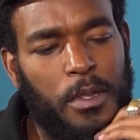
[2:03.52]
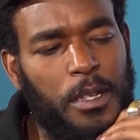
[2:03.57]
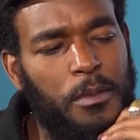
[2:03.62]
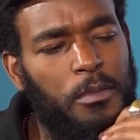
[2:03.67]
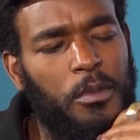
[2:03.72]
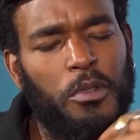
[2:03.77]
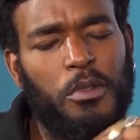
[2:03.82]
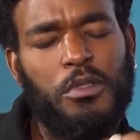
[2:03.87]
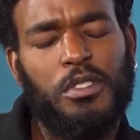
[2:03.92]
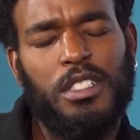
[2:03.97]

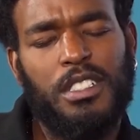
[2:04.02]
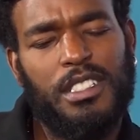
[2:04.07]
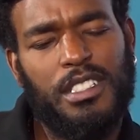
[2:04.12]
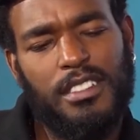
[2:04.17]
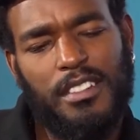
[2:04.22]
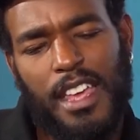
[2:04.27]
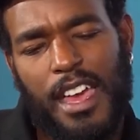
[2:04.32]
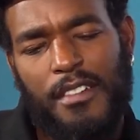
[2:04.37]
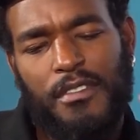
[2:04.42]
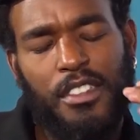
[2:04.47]
people,
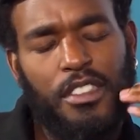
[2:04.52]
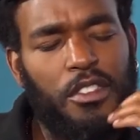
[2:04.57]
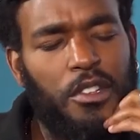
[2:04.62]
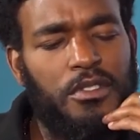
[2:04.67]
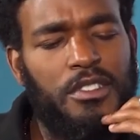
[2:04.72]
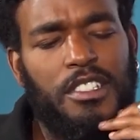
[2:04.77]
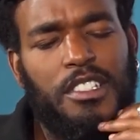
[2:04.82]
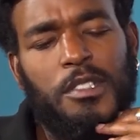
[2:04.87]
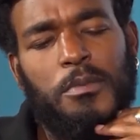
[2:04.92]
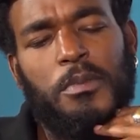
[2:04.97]
just having
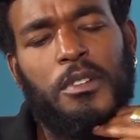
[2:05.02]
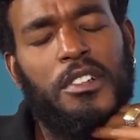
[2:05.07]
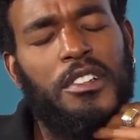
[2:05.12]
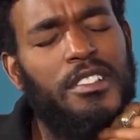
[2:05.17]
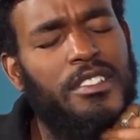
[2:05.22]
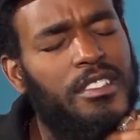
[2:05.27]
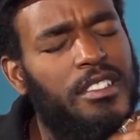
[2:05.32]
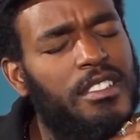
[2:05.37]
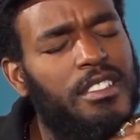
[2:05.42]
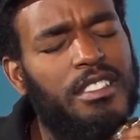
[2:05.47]
those
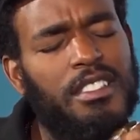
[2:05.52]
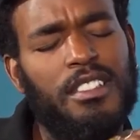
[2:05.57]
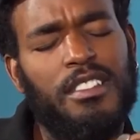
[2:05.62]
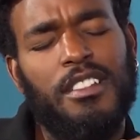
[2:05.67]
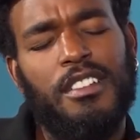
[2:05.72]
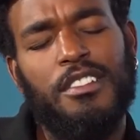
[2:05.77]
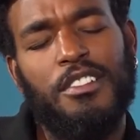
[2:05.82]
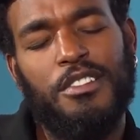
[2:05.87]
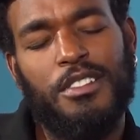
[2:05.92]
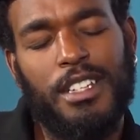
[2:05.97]
experiences and
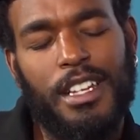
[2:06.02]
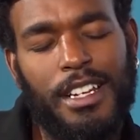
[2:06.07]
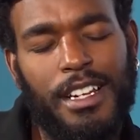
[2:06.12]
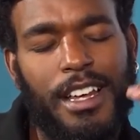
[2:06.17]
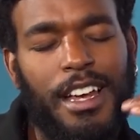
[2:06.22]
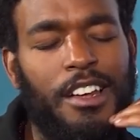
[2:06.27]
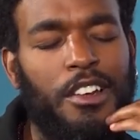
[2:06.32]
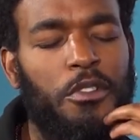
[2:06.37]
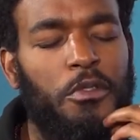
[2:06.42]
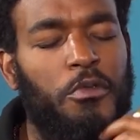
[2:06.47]
understanding
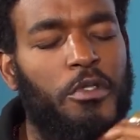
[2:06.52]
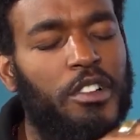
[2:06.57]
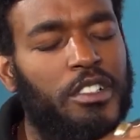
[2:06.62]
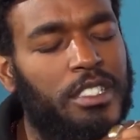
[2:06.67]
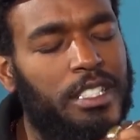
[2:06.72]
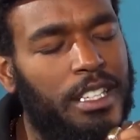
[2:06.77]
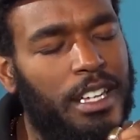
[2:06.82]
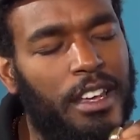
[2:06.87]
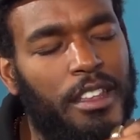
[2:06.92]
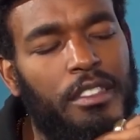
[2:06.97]
how to work
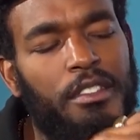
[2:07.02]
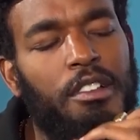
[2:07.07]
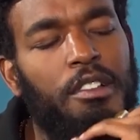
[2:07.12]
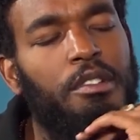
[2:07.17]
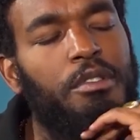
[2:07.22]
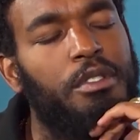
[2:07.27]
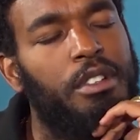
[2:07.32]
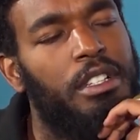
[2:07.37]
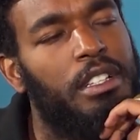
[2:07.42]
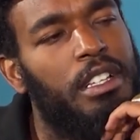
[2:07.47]

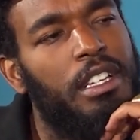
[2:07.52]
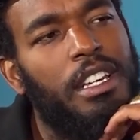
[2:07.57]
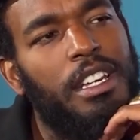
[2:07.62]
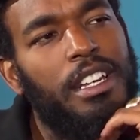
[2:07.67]
together and